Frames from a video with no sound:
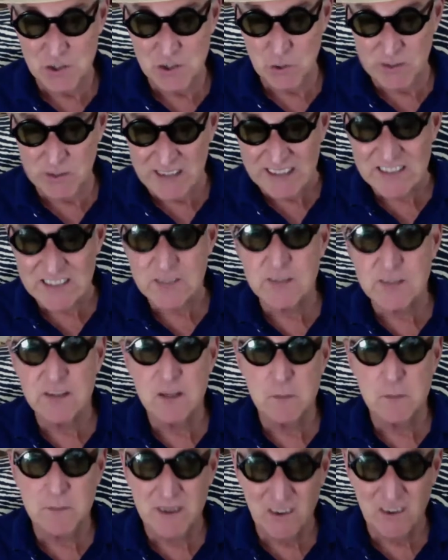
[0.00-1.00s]
to get
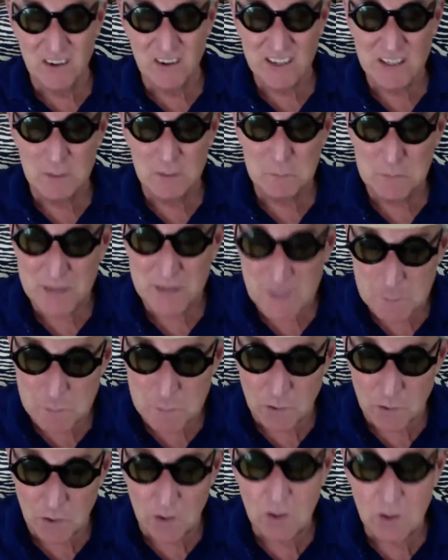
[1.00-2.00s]
to the American
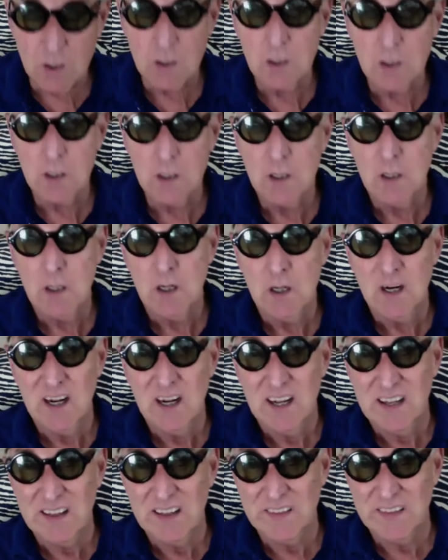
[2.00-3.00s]
people,
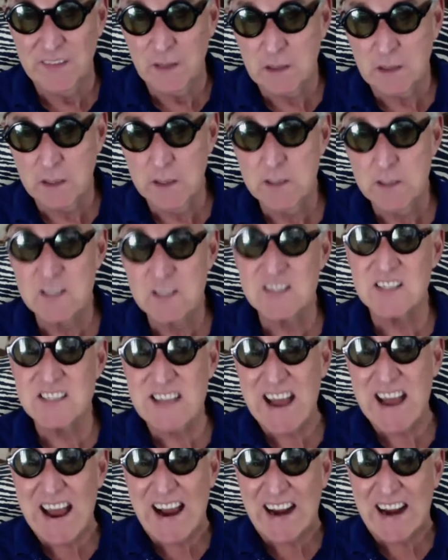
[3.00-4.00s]
the Clintons
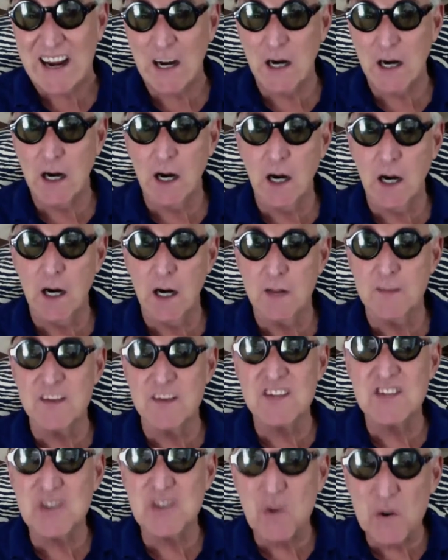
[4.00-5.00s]
attack
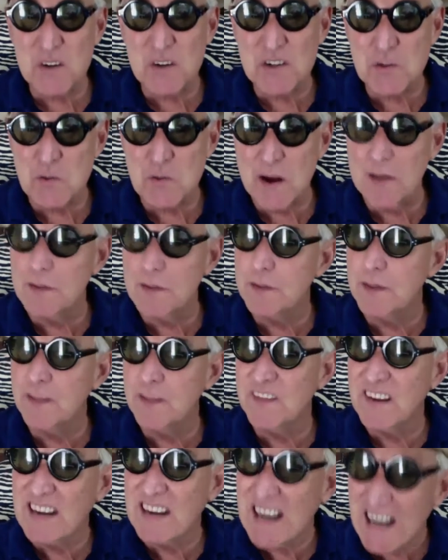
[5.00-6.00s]
the source rather
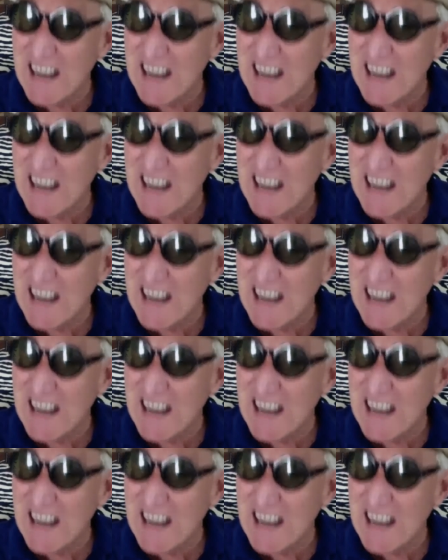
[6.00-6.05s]
than the